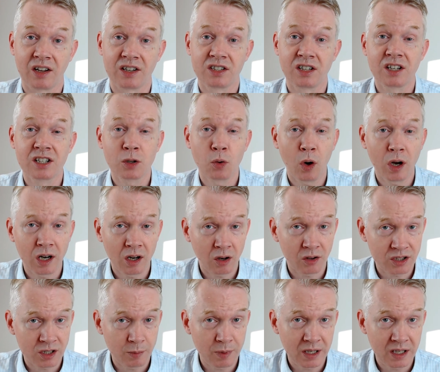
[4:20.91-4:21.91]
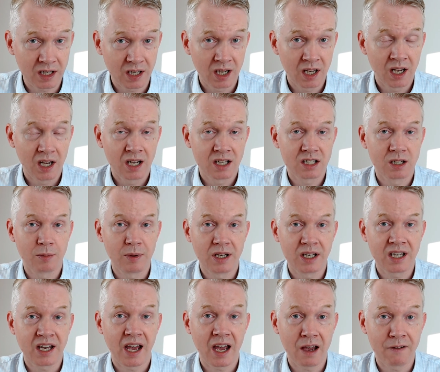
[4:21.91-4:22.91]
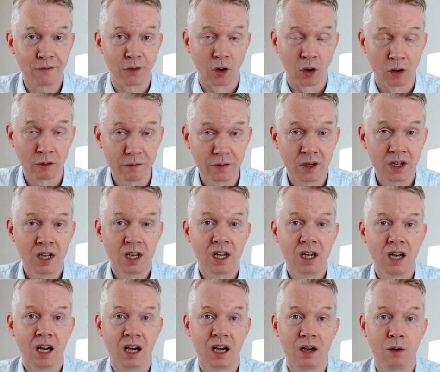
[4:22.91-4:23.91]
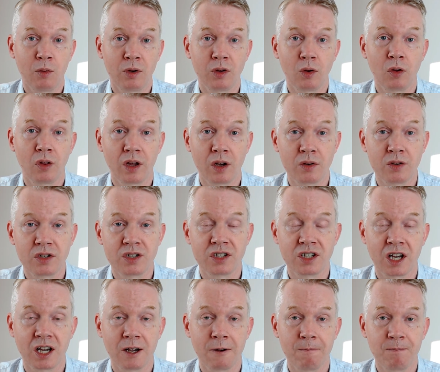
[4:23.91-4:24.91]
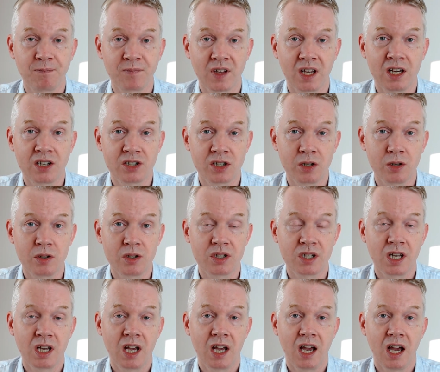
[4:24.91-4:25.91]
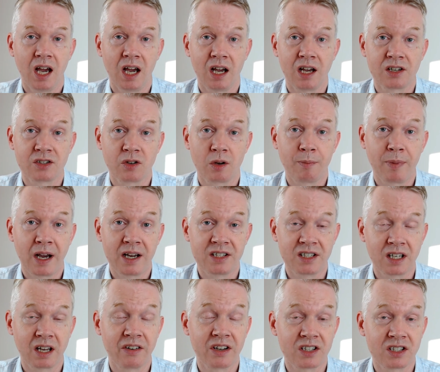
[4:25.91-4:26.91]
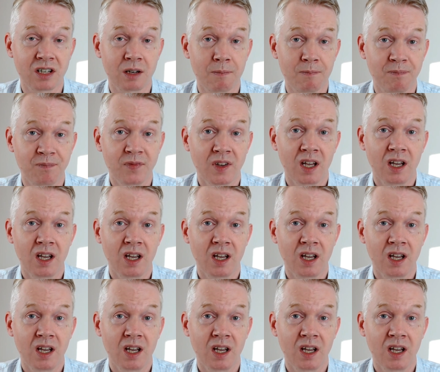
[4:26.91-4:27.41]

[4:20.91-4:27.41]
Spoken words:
So there's quite a lot to be careful of with all those issues, so it pays to give it some